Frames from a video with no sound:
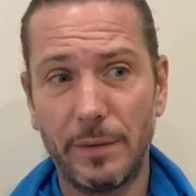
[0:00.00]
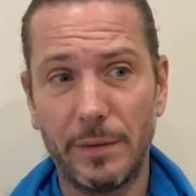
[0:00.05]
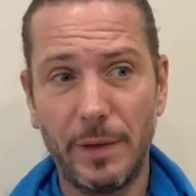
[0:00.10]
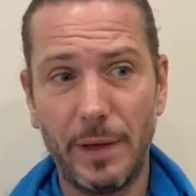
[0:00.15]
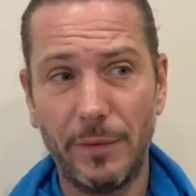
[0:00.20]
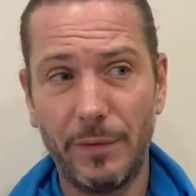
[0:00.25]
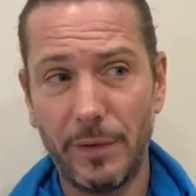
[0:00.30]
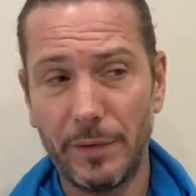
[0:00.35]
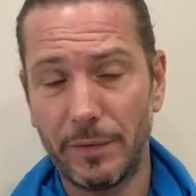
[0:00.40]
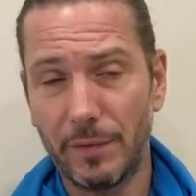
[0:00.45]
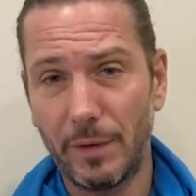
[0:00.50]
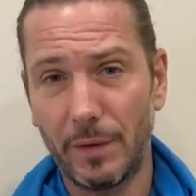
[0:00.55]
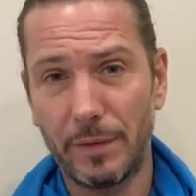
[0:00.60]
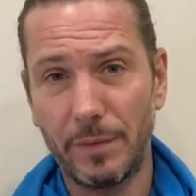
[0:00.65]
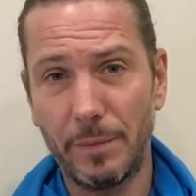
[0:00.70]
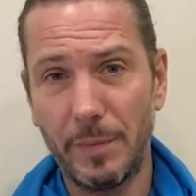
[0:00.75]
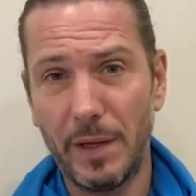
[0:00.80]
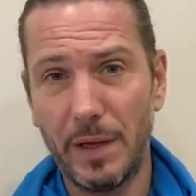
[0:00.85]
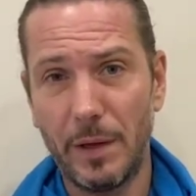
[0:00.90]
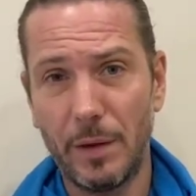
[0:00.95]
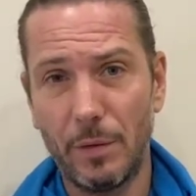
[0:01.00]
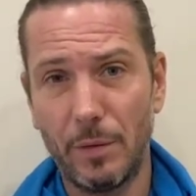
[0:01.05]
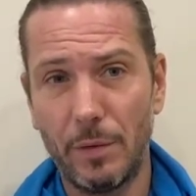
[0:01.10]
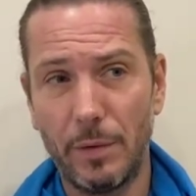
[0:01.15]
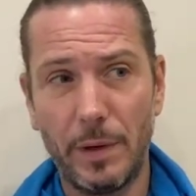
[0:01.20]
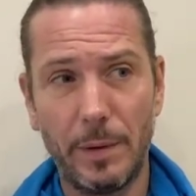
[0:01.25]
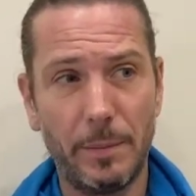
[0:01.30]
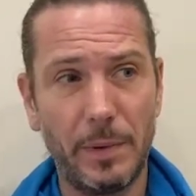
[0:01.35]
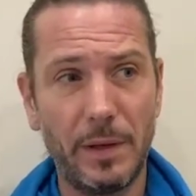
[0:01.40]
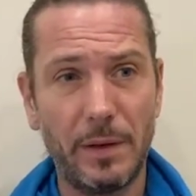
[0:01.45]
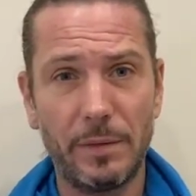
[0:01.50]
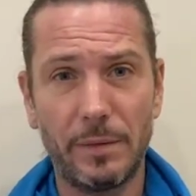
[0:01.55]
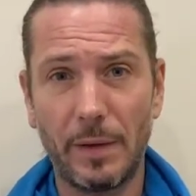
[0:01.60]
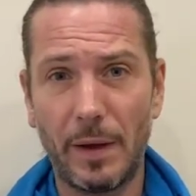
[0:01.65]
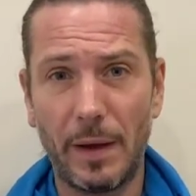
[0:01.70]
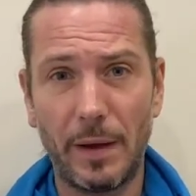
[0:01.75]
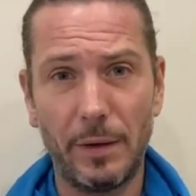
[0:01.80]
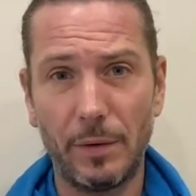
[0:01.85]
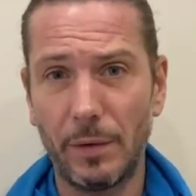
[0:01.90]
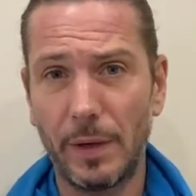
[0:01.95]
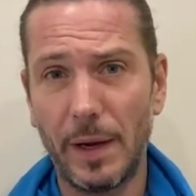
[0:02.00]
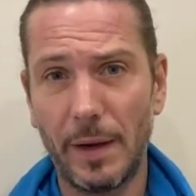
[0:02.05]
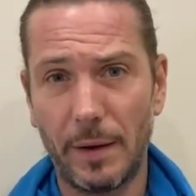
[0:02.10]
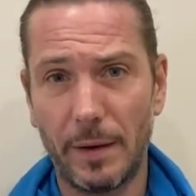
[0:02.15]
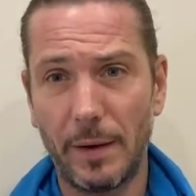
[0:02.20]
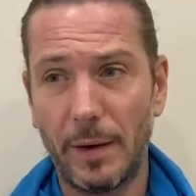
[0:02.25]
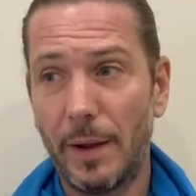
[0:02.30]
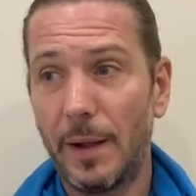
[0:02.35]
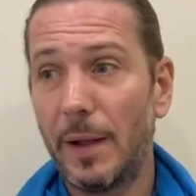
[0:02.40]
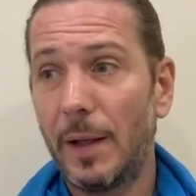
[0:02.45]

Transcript: If it's not me who emits, I don't care.